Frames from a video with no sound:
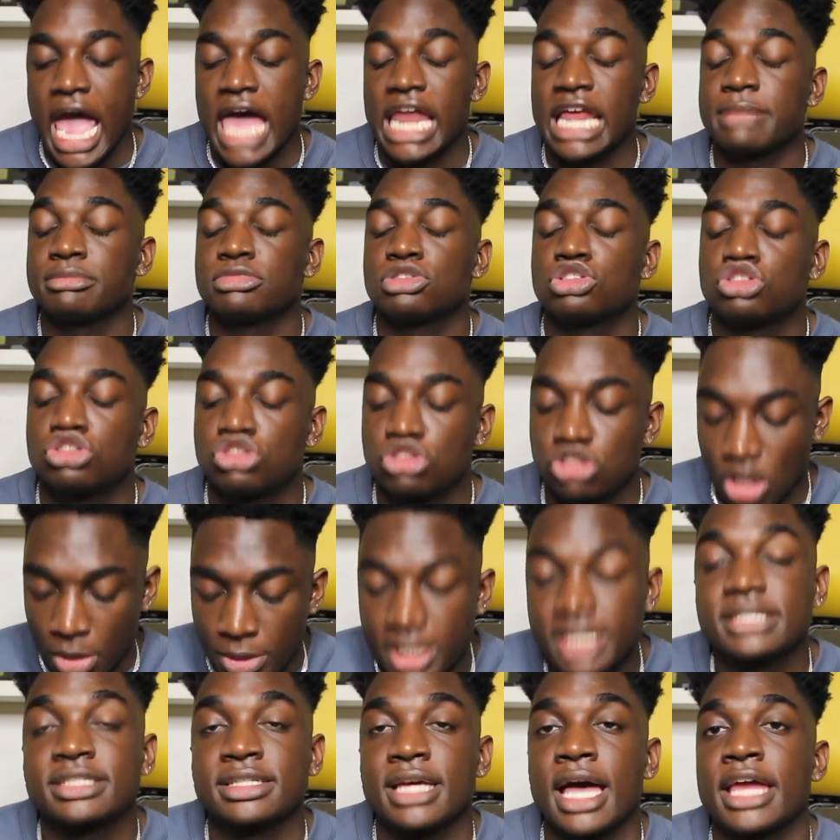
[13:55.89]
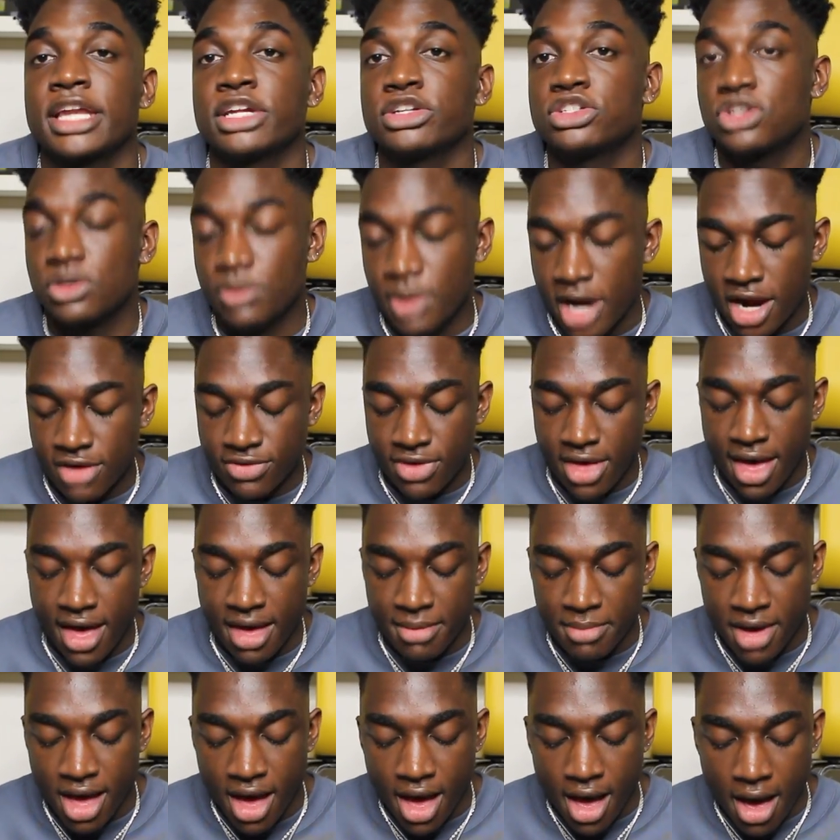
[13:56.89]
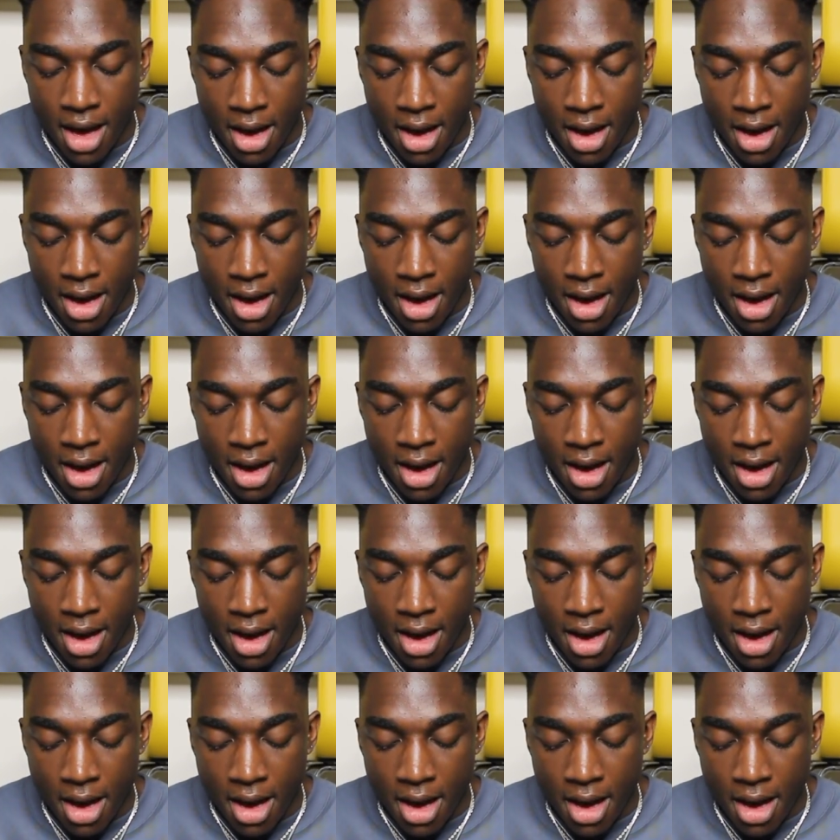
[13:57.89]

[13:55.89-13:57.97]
And I'm so excited to wear them.